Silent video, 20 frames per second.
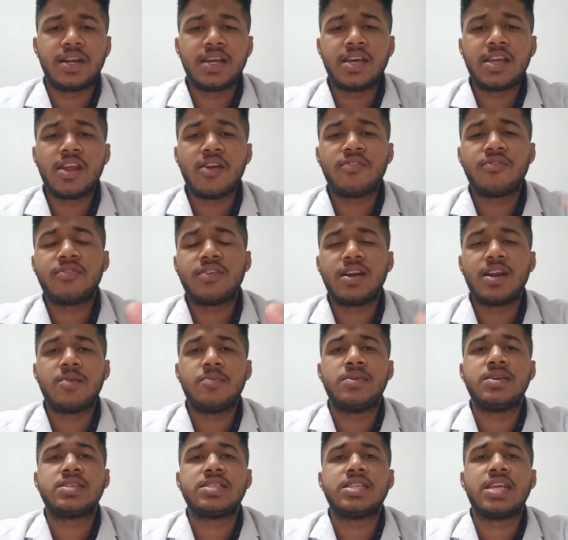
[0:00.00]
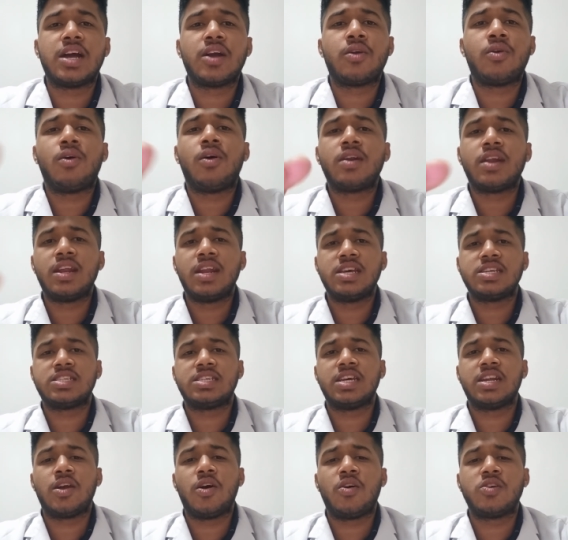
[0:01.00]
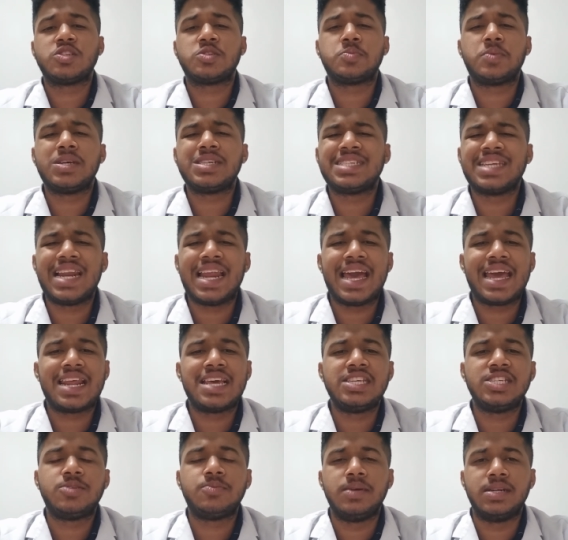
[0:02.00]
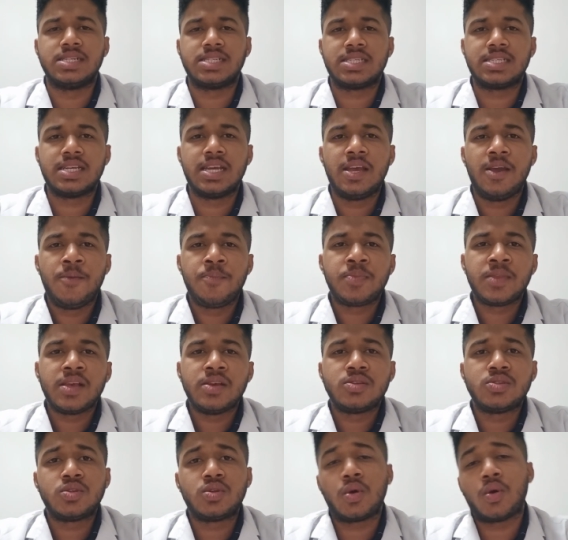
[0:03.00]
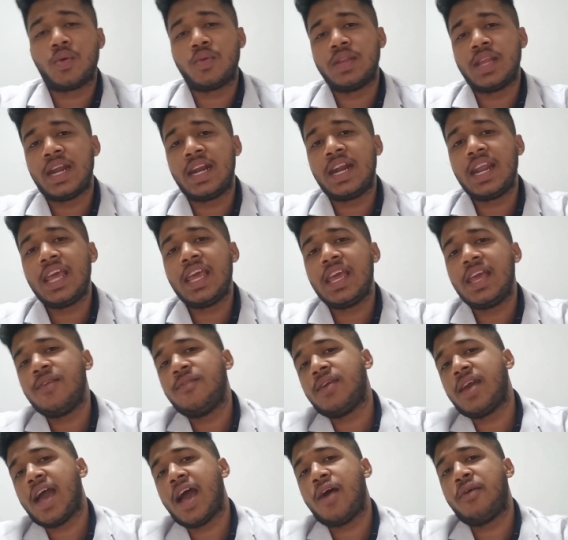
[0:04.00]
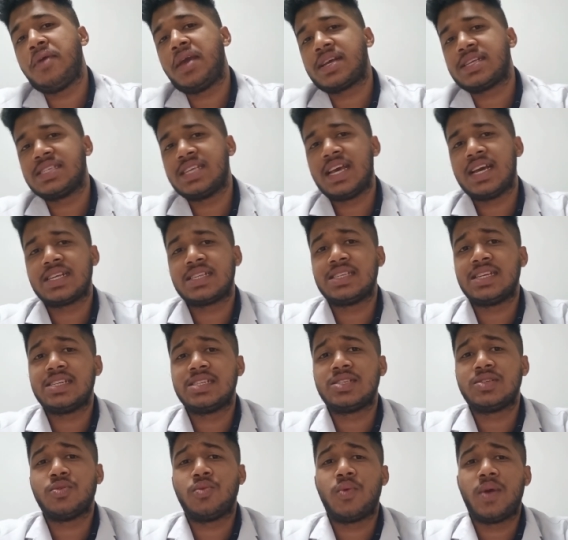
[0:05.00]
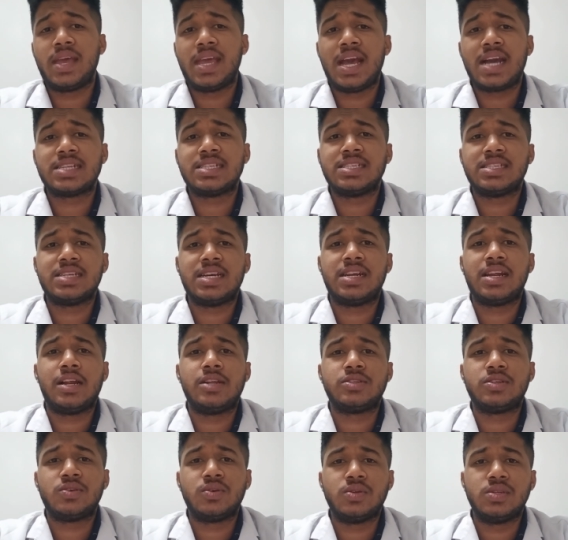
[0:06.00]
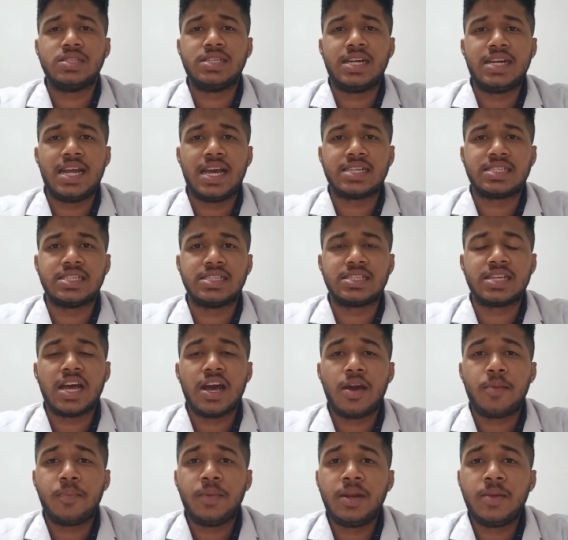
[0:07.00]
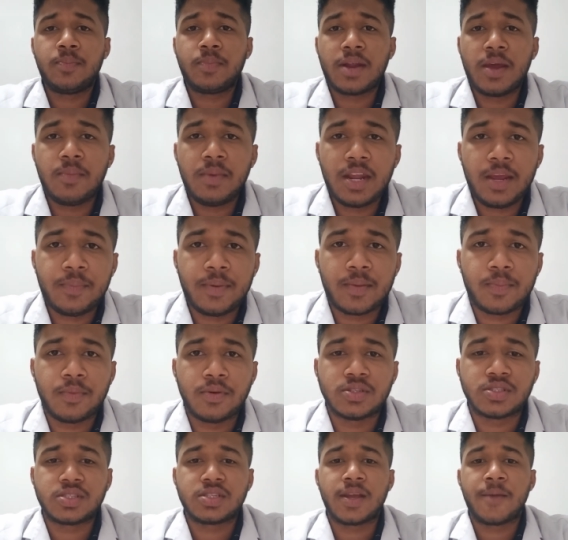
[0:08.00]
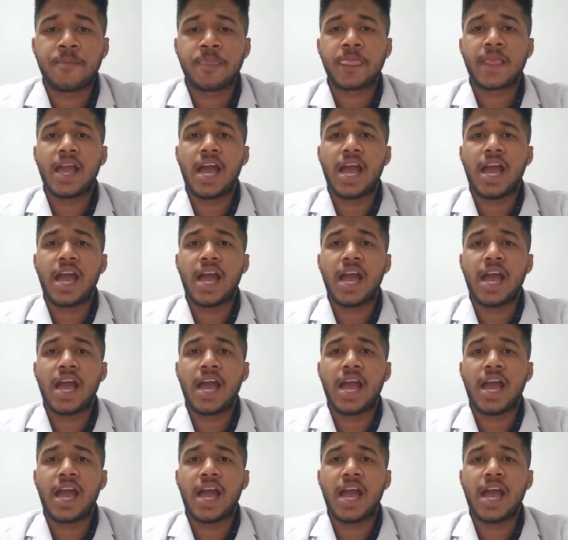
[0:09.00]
Degree of freedom is the coordination or spatial arrangements. So the knee we have x-axis, y-axis and also z-axis in primary purpose.